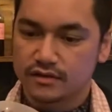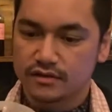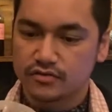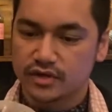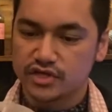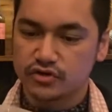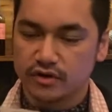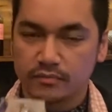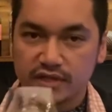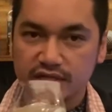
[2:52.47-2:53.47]
To enjoy,
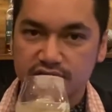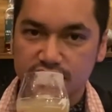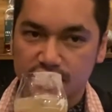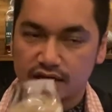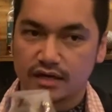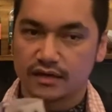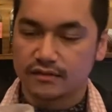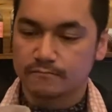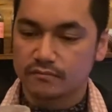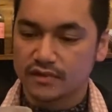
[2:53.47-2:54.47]
please
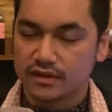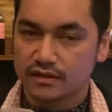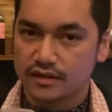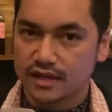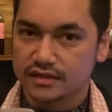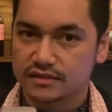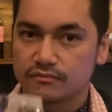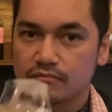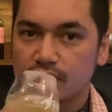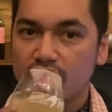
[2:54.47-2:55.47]
take a
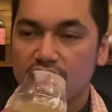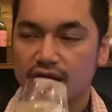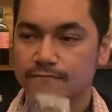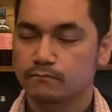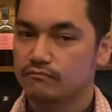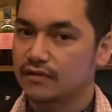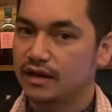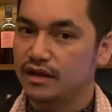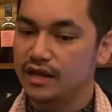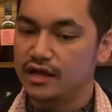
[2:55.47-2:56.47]

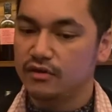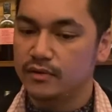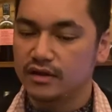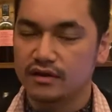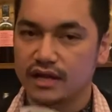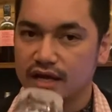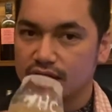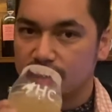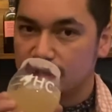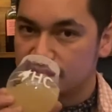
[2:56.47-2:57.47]
little bit
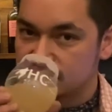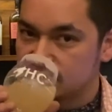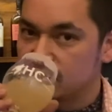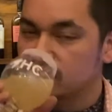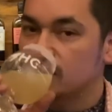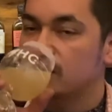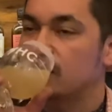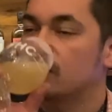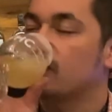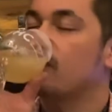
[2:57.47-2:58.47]
of the salt and
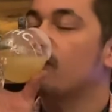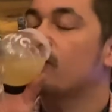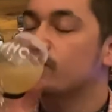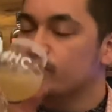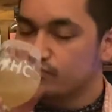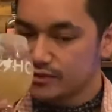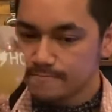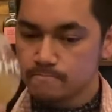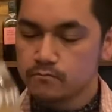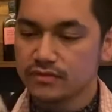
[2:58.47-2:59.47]
then
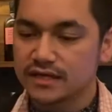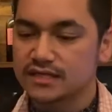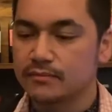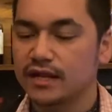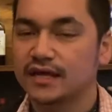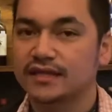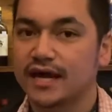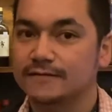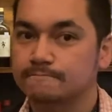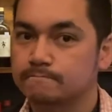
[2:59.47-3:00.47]
stick it like that.